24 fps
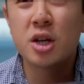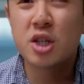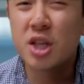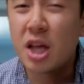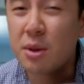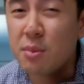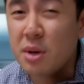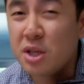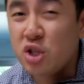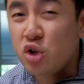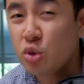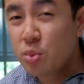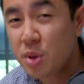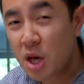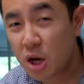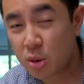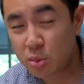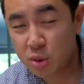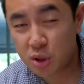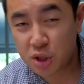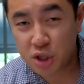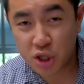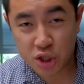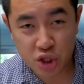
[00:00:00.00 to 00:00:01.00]
So that means you'll be
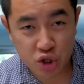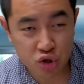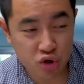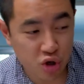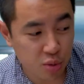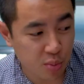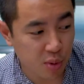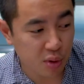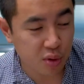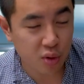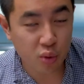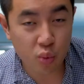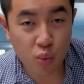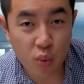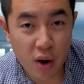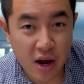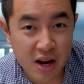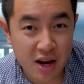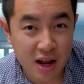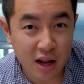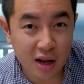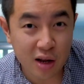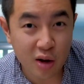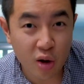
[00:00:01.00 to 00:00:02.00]
able to distribute the
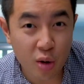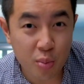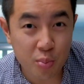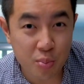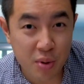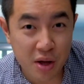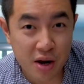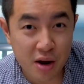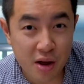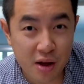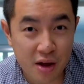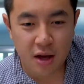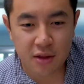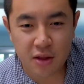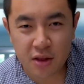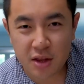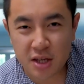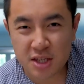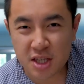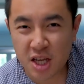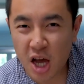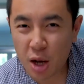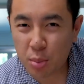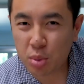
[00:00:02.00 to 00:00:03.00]
weight a lot better. And then
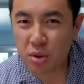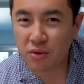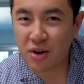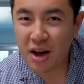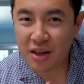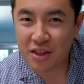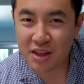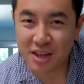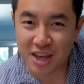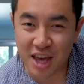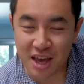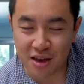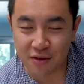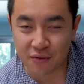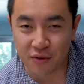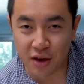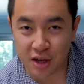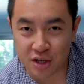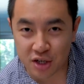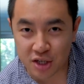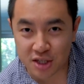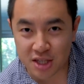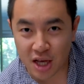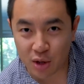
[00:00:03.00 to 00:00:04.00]
there's a couple of other key
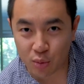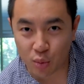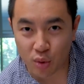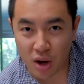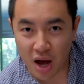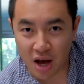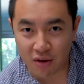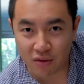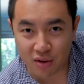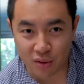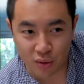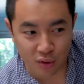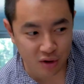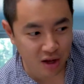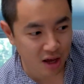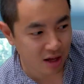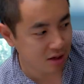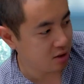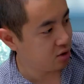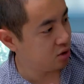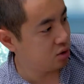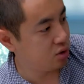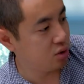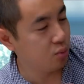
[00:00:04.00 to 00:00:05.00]
features that we'll have a look
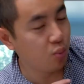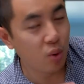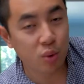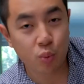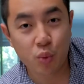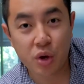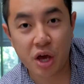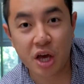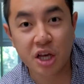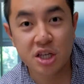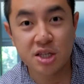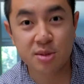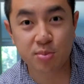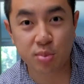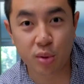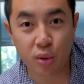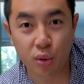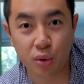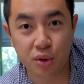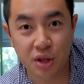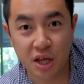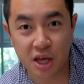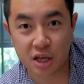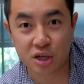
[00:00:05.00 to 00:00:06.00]
at when we
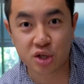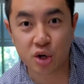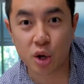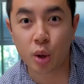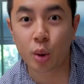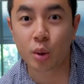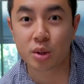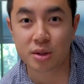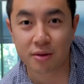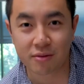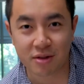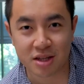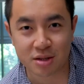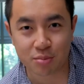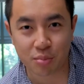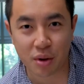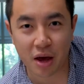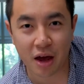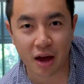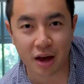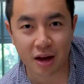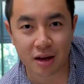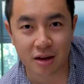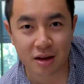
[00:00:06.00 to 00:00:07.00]
explore the internals of this
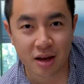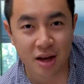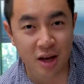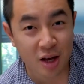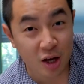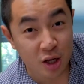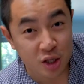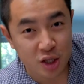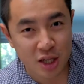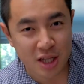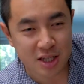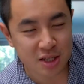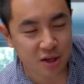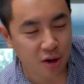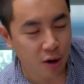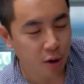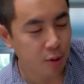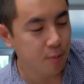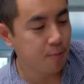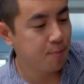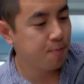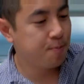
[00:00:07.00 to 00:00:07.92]
bag. So let's go.